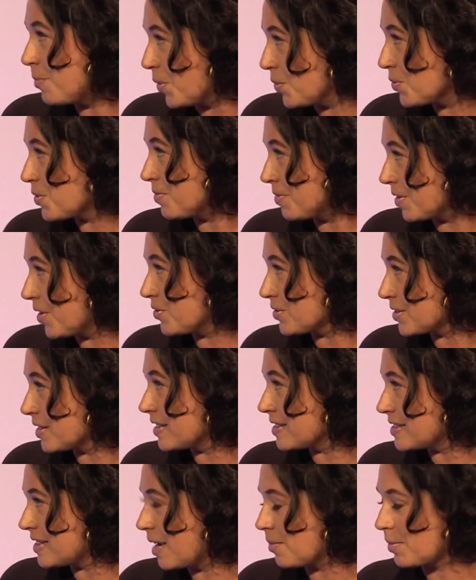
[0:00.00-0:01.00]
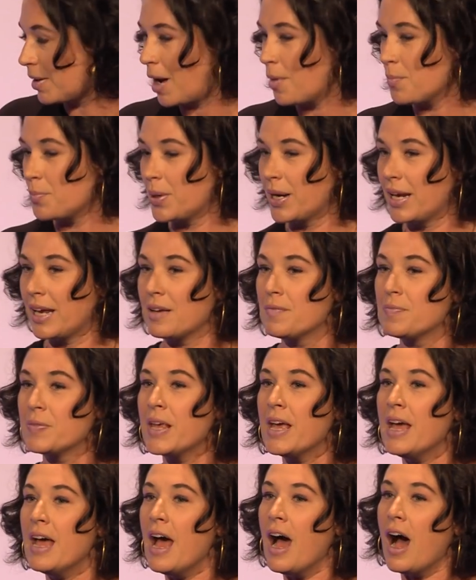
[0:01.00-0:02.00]
both of those in the same company.
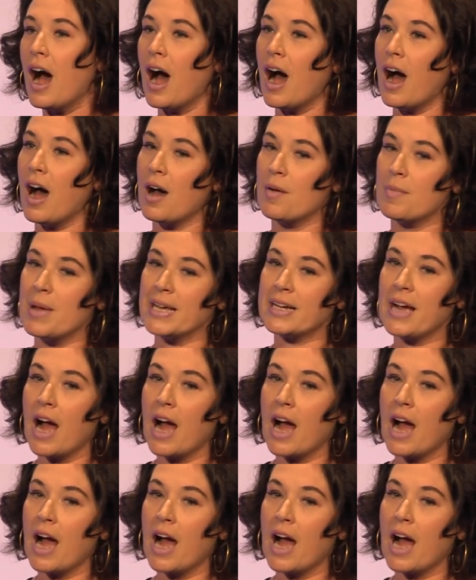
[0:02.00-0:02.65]
It